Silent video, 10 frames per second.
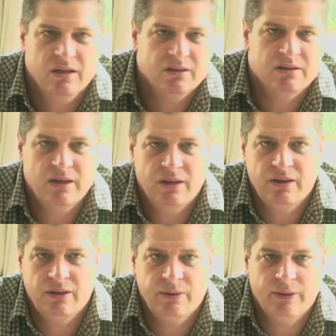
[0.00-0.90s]

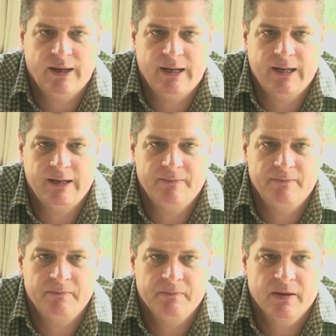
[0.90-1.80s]

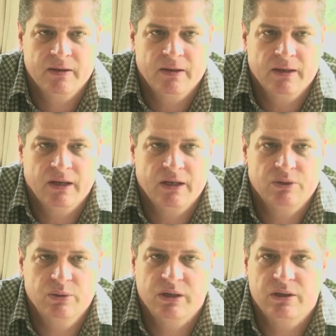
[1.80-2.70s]
So it's
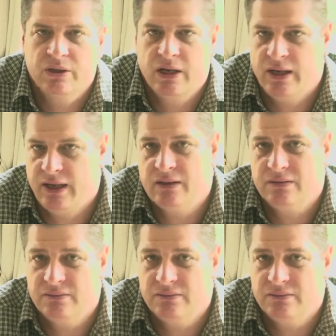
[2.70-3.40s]
worth looking at.